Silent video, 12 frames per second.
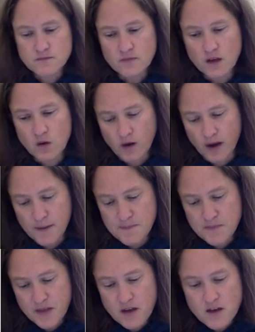okay?
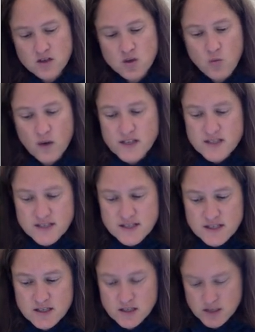So what does a
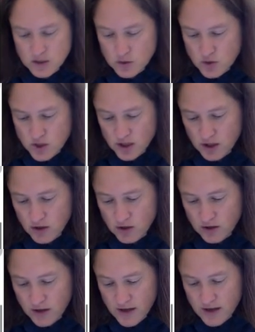solution
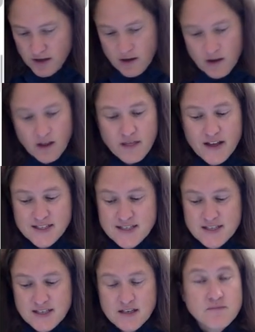look like? That's
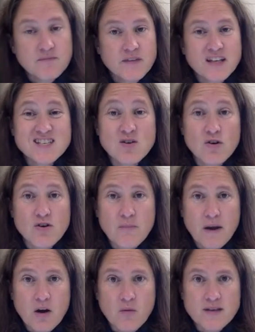easy. It's an ordered
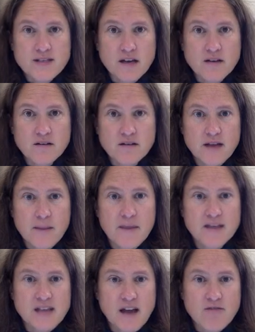pair, we said. That
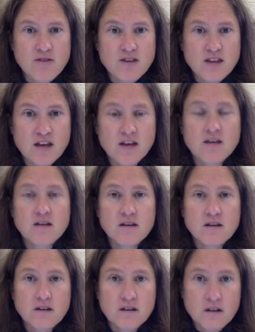makes everything
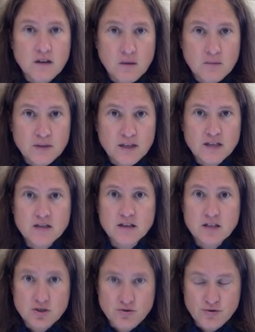
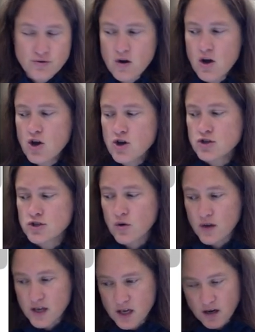completely true. So
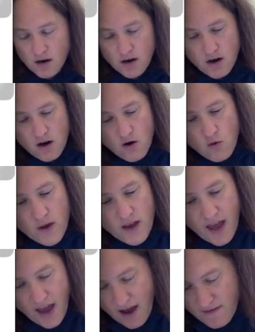here we
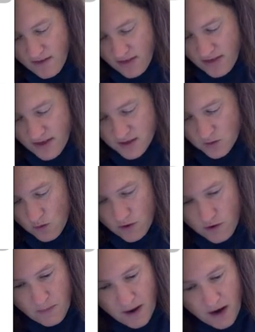have this
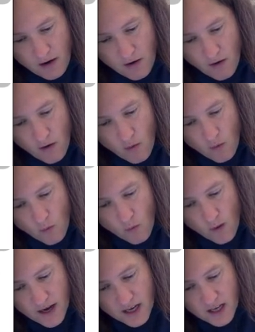ordered pair
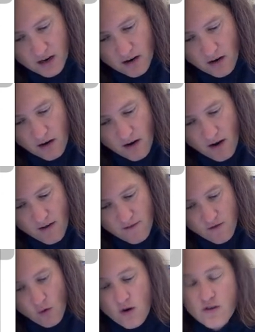right here.
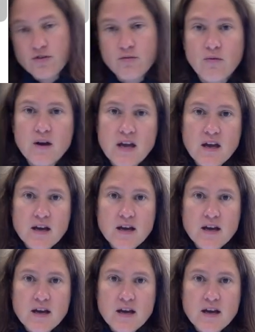4, 3